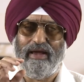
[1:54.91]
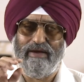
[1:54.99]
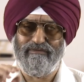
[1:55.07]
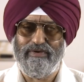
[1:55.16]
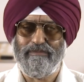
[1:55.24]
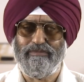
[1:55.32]

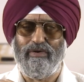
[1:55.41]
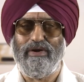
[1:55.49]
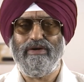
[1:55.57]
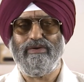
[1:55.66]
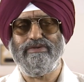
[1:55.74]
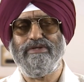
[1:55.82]
every
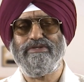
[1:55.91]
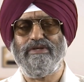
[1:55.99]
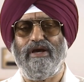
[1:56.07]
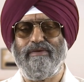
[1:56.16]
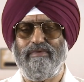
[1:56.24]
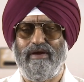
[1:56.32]
point on this
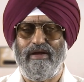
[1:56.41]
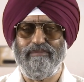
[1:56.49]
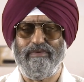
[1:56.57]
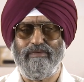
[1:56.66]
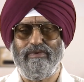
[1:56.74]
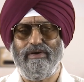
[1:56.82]

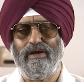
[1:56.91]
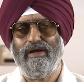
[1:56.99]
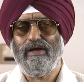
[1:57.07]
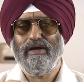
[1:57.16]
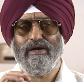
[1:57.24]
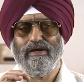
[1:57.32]
hyperbola
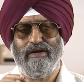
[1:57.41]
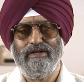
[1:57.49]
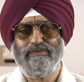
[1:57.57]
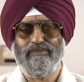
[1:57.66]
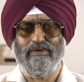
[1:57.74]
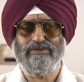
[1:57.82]

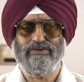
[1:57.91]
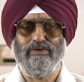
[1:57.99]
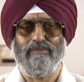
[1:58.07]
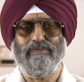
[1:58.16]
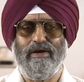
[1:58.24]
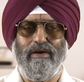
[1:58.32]
corresponds to
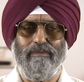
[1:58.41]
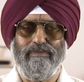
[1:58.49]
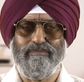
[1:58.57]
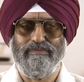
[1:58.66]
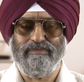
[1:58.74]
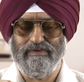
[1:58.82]
a
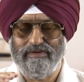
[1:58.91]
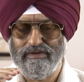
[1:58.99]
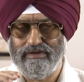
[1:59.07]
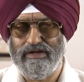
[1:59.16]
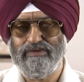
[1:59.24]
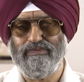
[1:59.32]
uh,
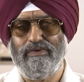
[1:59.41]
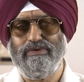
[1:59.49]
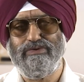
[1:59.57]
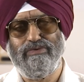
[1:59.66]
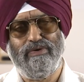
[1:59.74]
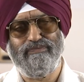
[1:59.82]

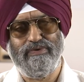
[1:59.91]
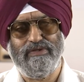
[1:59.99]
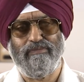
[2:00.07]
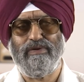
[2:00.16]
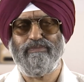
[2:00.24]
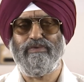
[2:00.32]
correspond to a
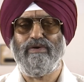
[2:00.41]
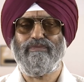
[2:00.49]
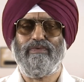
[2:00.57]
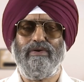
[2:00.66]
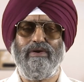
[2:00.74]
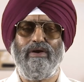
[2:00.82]
feasible
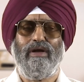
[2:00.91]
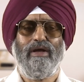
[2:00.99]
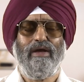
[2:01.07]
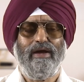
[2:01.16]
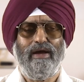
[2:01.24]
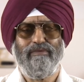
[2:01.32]
portfolio
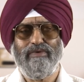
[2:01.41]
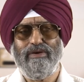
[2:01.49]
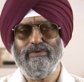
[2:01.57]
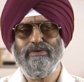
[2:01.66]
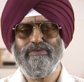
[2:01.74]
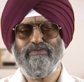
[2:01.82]
and we
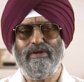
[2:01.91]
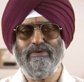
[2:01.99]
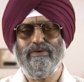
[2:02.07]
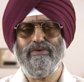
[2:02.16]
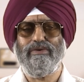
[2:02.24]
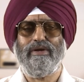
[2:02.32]
when
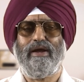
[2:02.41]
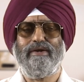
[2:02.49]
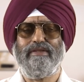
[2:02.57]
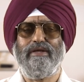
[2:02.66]
you look at